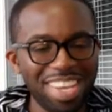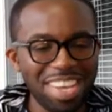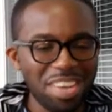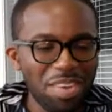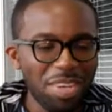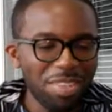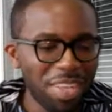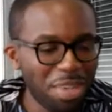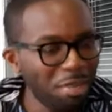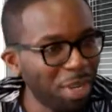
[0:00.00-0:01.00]
Well,
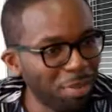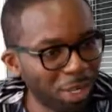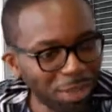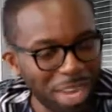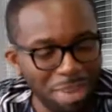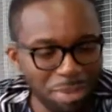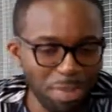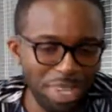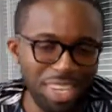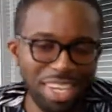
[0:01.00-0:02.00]
thank you very much for having
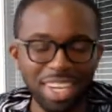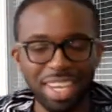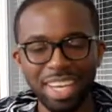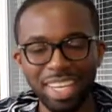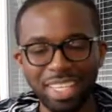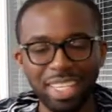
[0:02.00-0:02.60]
me. And